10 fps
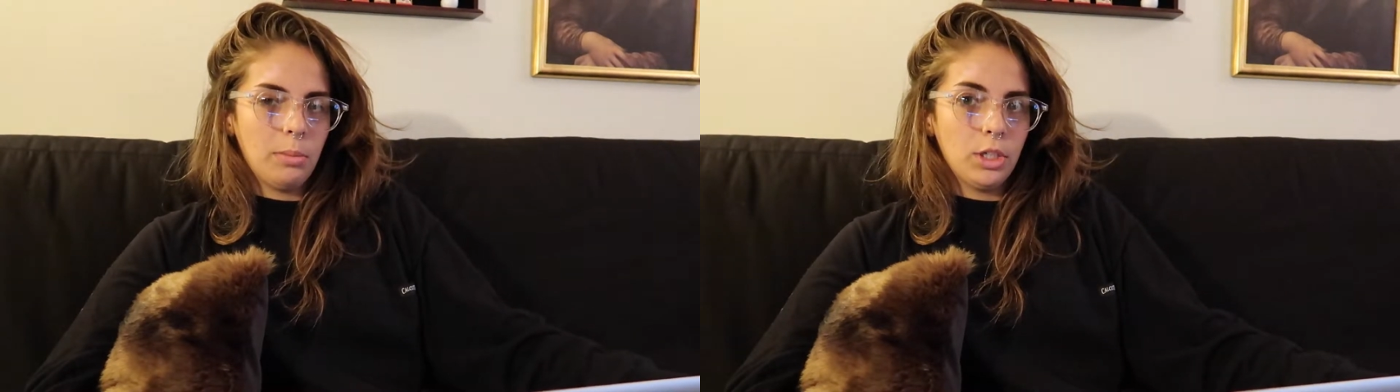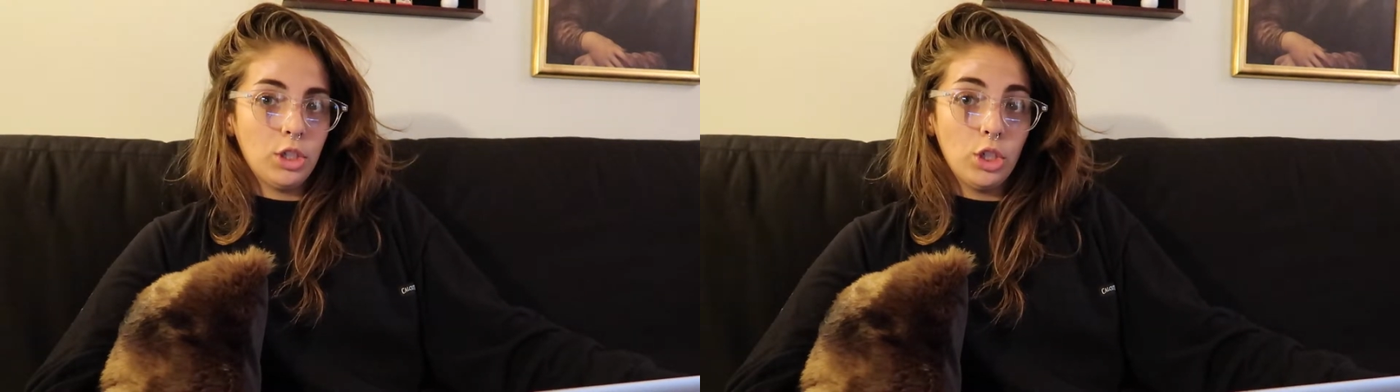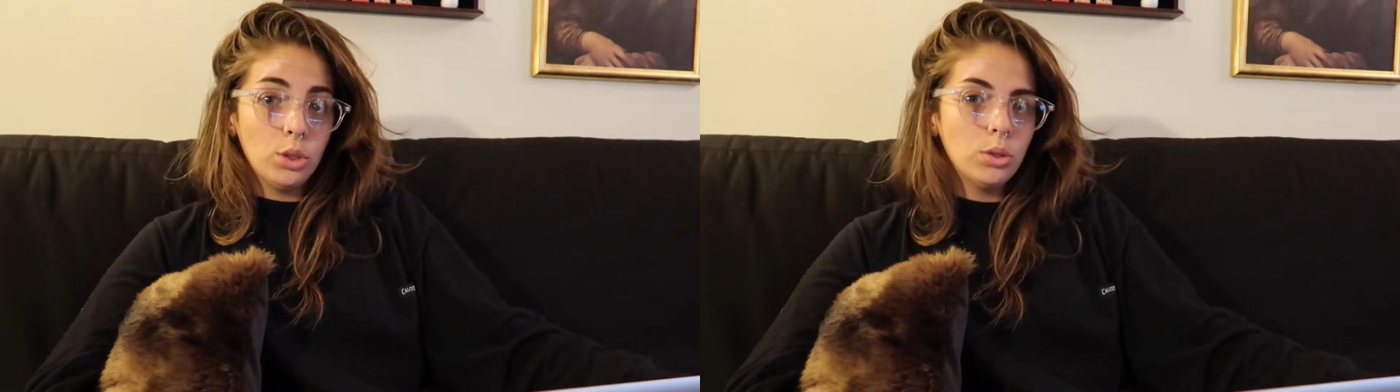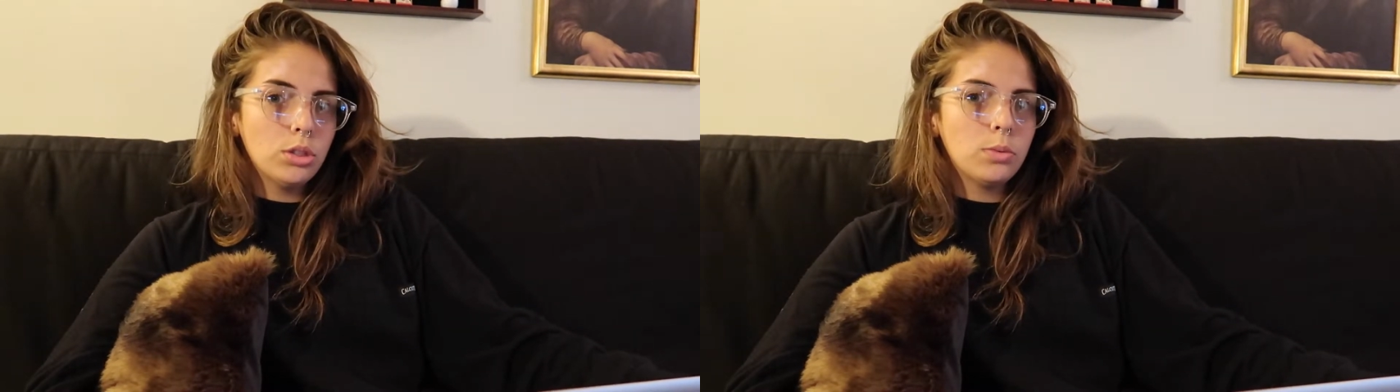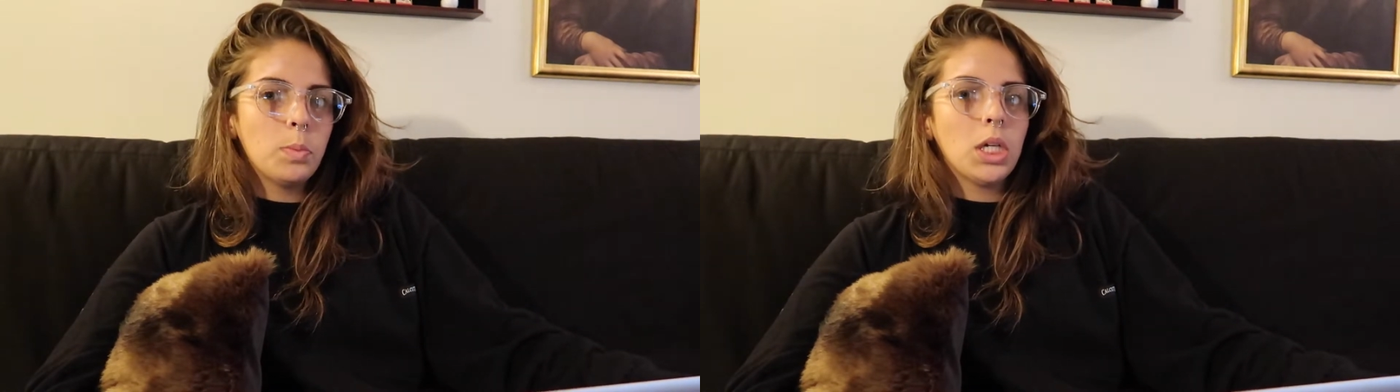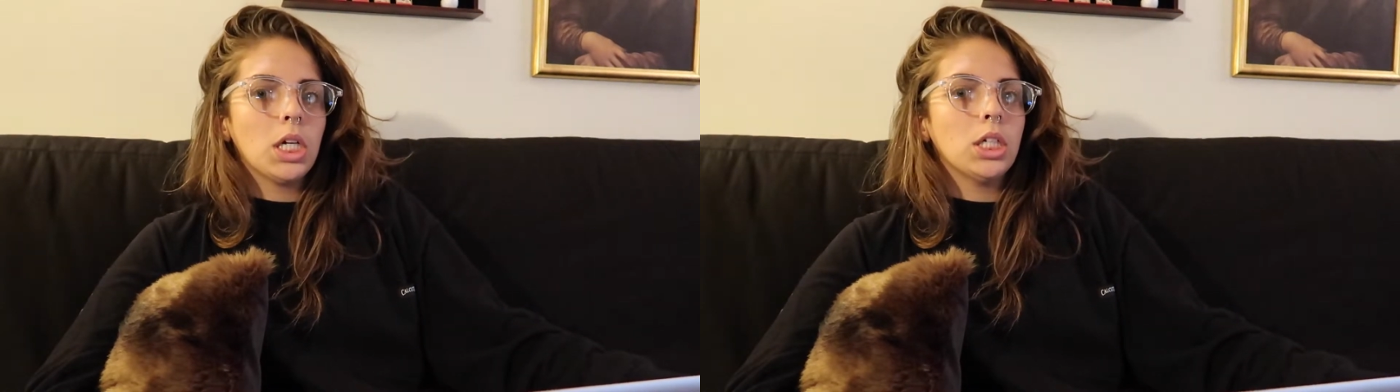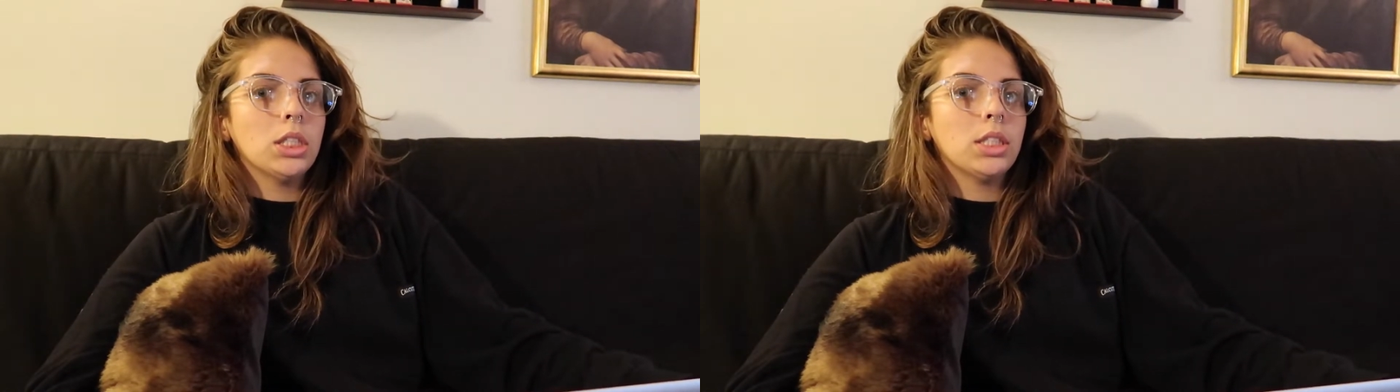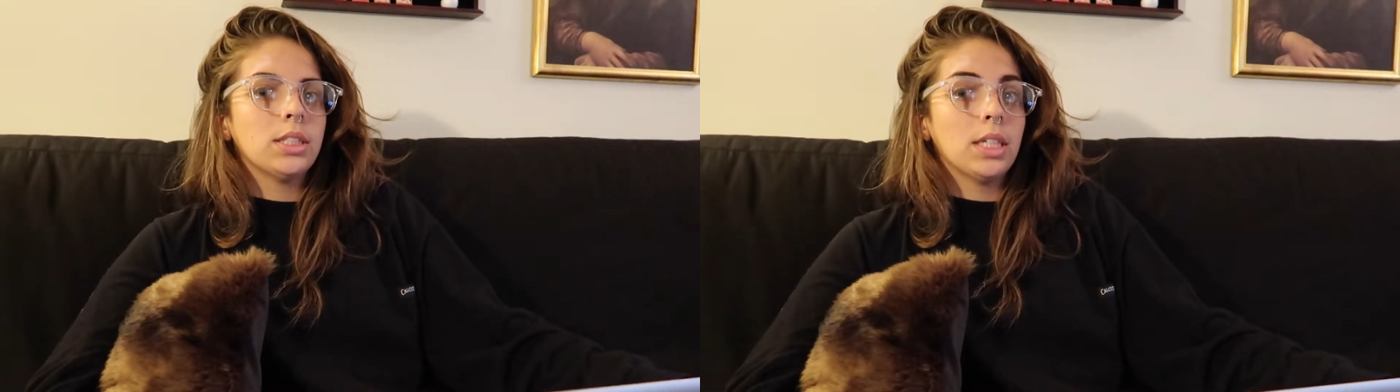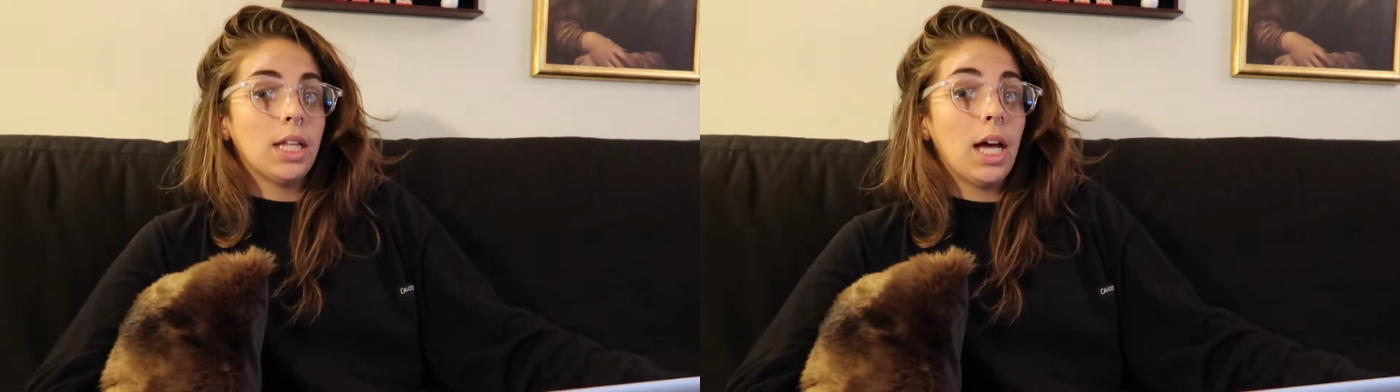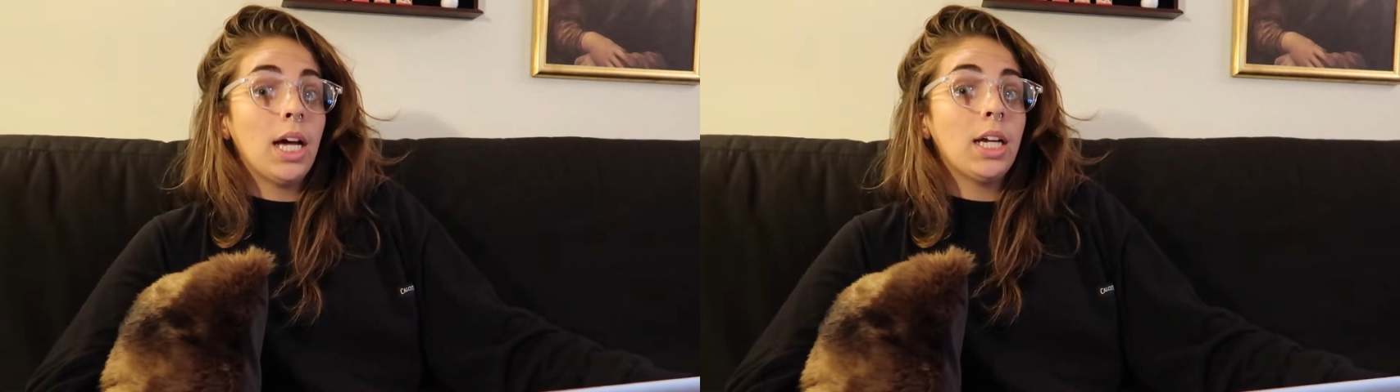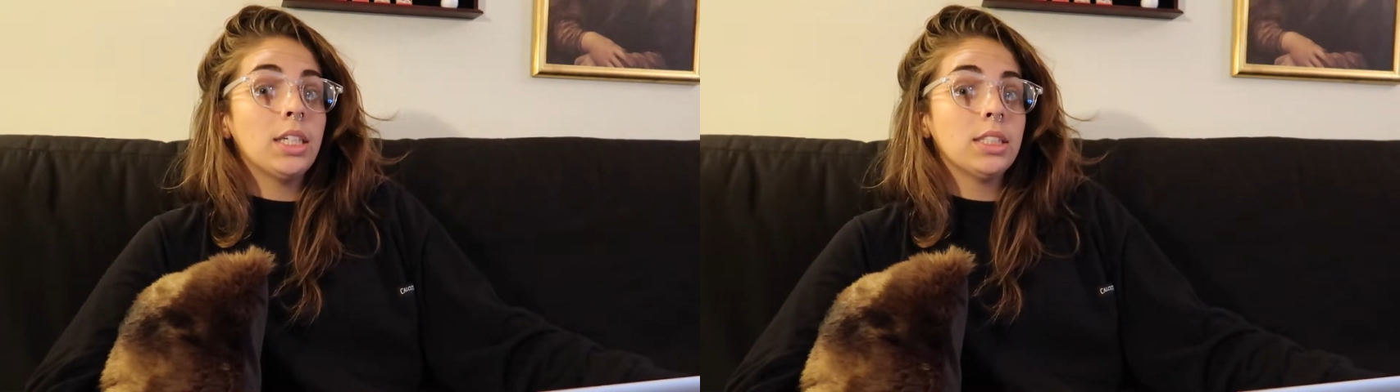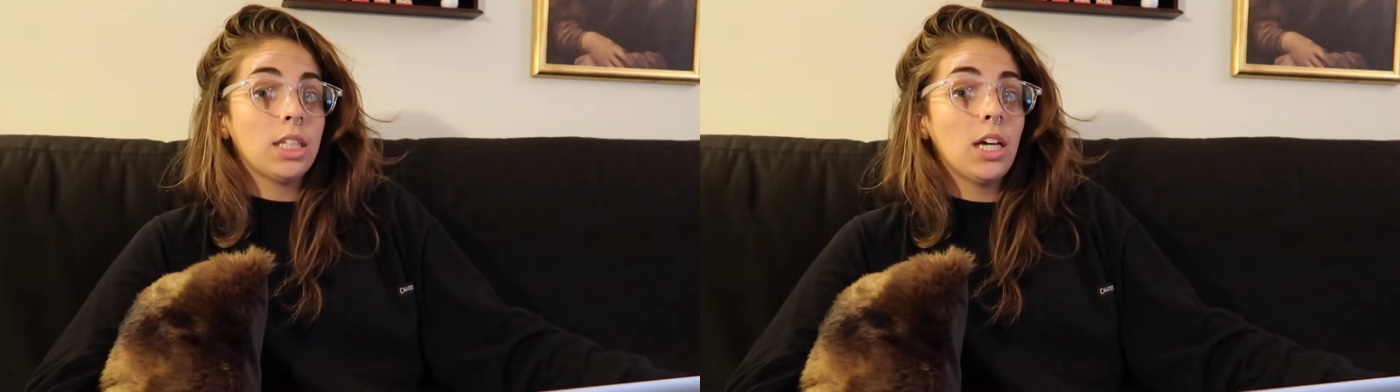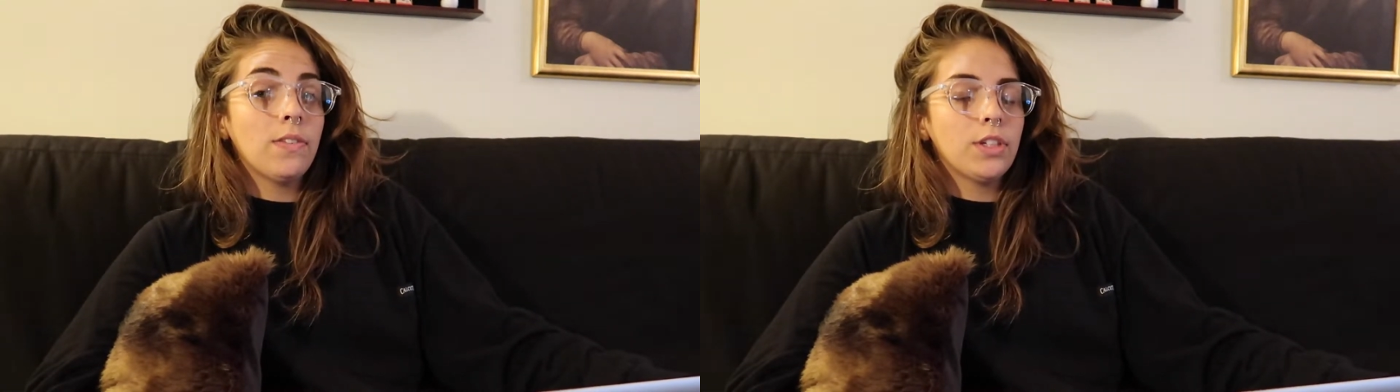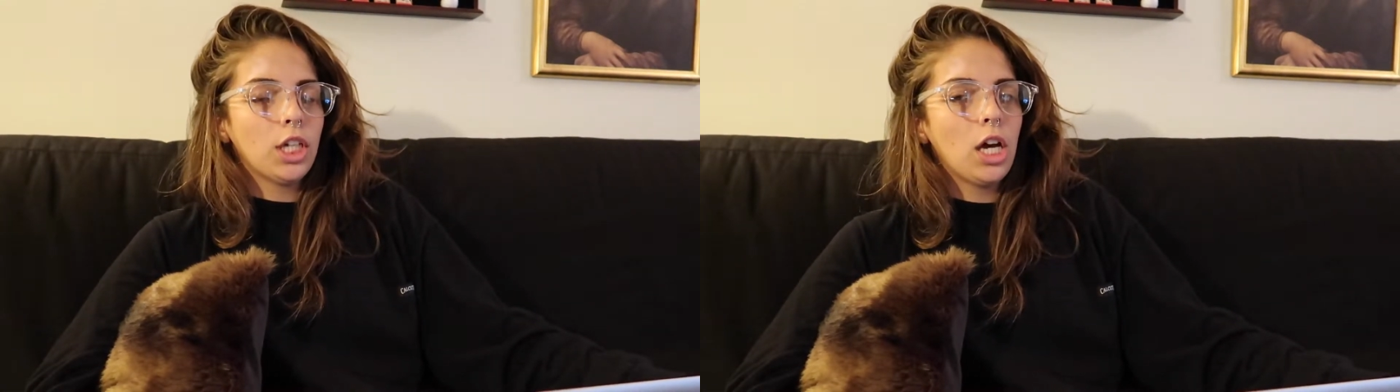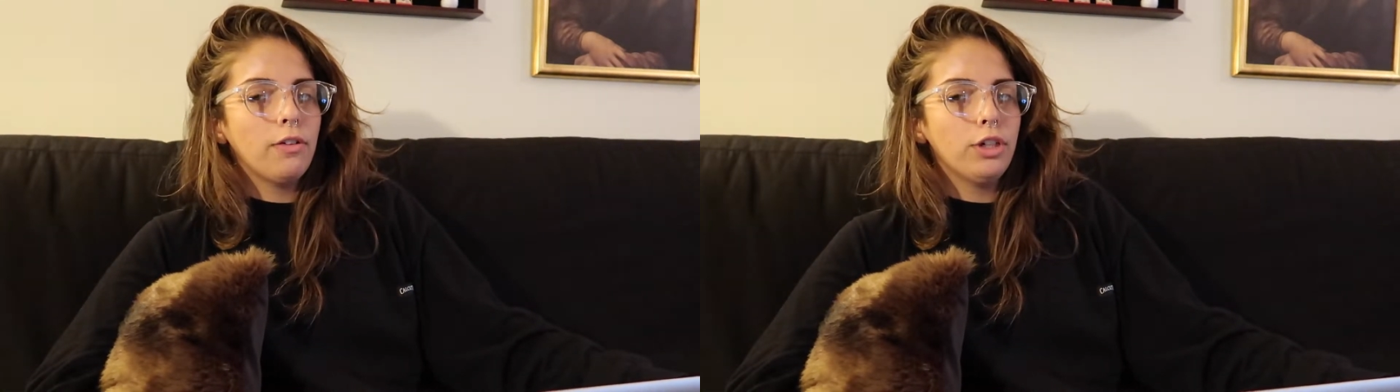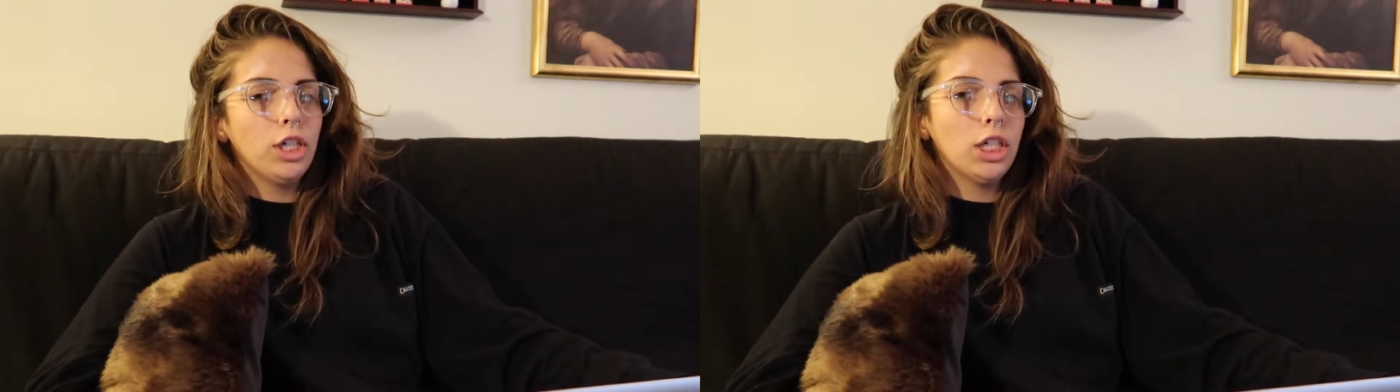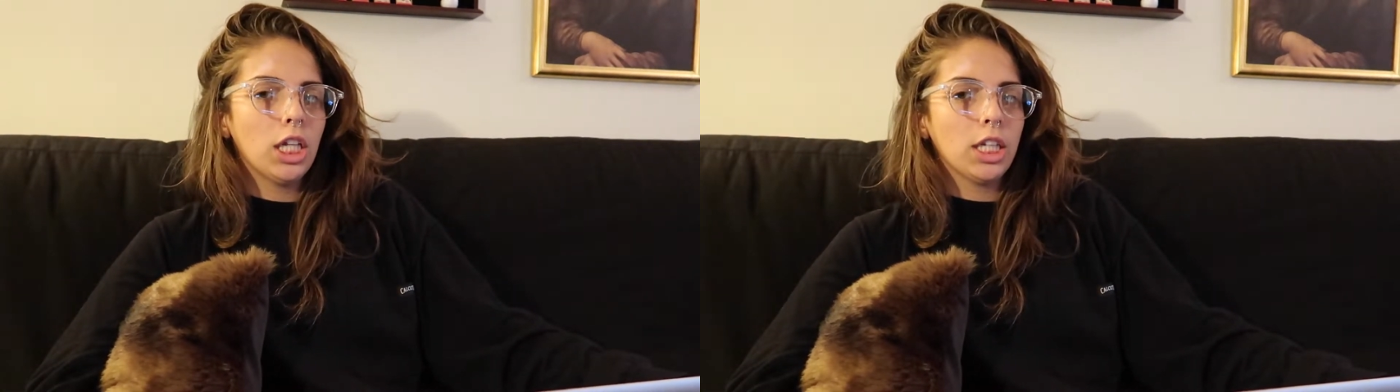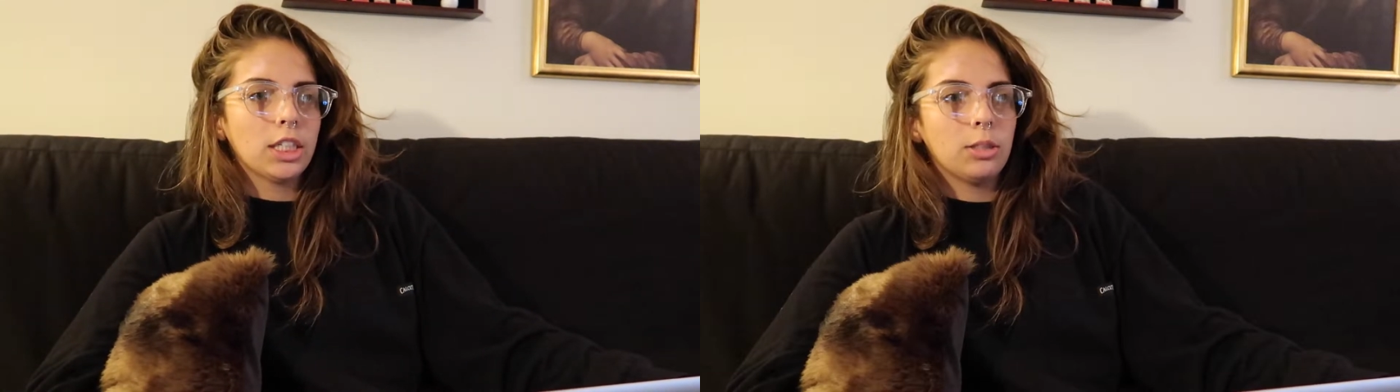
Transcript: on those because it's a lot of stuff to cover and I like